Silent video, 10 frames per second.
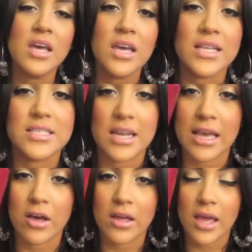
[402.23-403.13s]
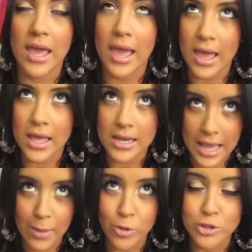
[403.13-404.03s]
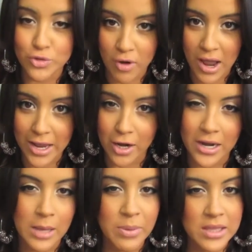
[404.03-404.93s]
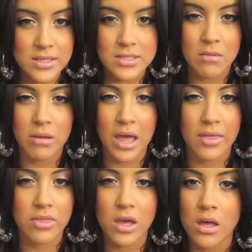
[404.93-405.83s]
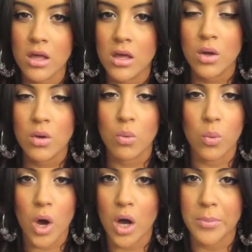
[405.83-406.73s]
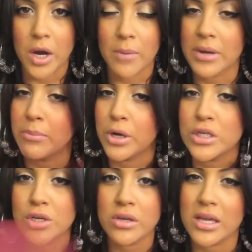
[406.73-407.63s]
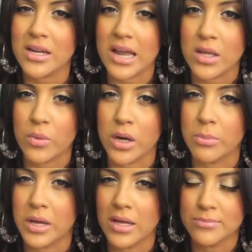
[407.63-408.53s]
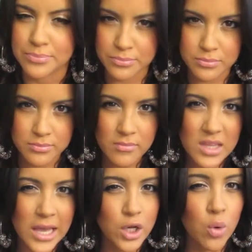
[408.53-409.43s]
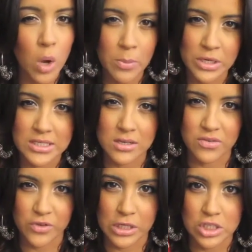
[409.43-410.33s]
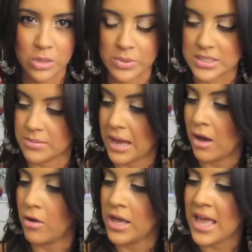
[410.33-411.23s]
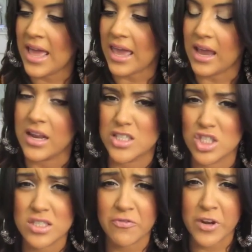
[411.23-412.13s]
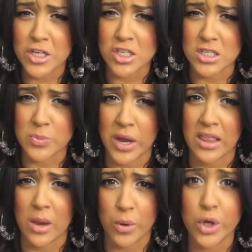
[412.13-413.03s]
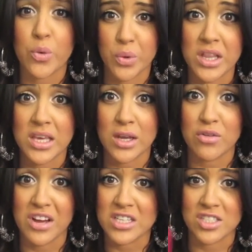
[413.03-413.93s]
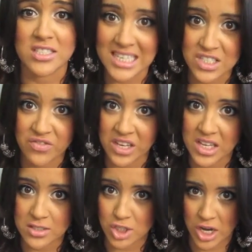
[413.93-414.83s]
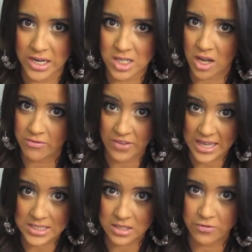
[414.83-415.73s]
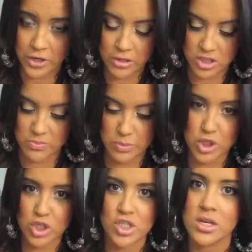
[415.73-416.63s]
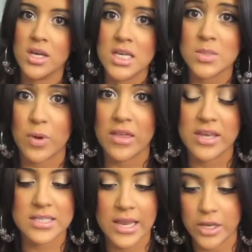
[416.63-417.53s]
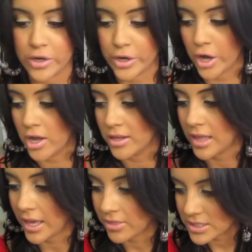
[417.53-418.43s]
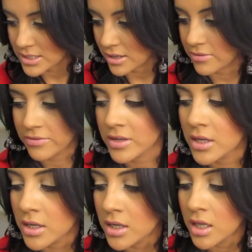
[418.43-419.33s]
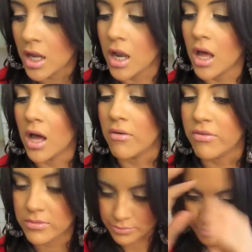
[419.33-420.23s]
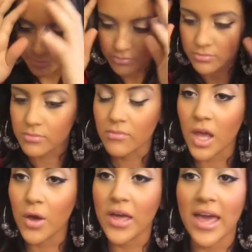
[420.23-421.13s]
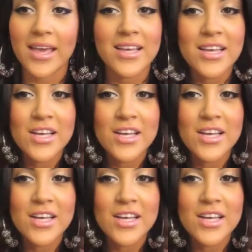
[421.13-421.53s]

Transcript: It's a nail enamel dryer. And I picked this up at, I think, Walmart. But I'm pretty sure you can get it anywhere, but I know Walmart sells it for the cheapest amount and it's just a finishing spray like when you're really in a rush and Seche Vite isn't drying fast enough for you just psh, spray this and you're gone like this stuff love okay